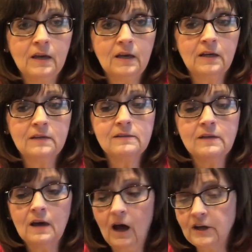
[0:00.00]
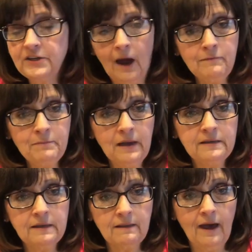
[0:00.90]
is a diamond
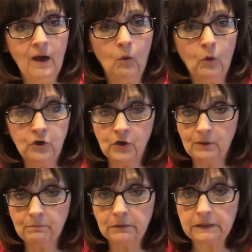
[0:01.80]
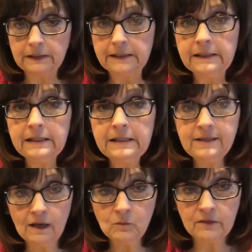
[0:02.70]
painting that, when you're completely
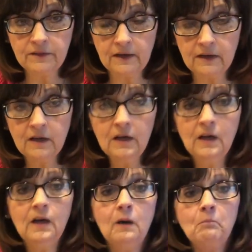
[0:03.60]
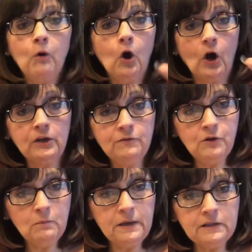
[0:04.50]
done with it, part of
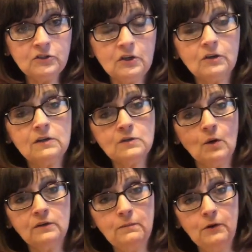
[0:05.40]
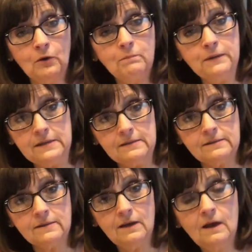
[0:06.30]
your picture is going to be your
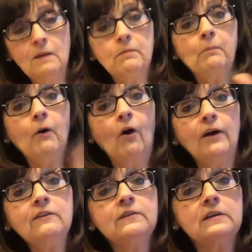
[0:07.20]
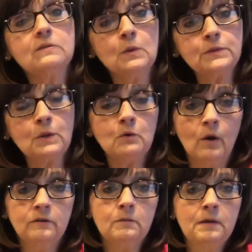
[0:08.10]
beads, but part of it is also
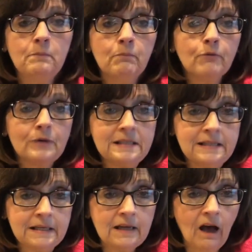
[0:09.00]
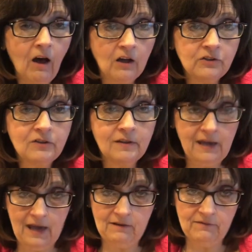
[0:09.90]
going to be printed onto the
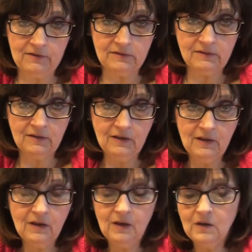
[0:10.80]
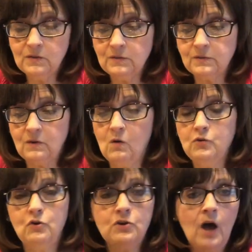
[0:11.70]
canvas. So
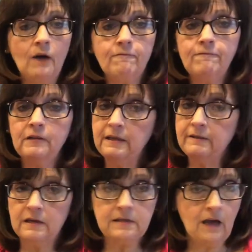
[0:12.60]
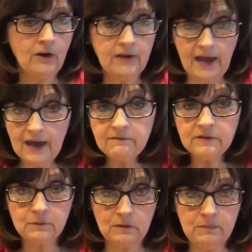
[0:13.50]
you're not filling the entire
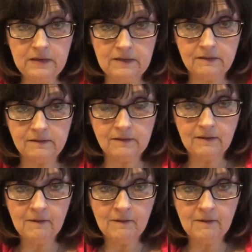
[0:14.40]
canvas with beads.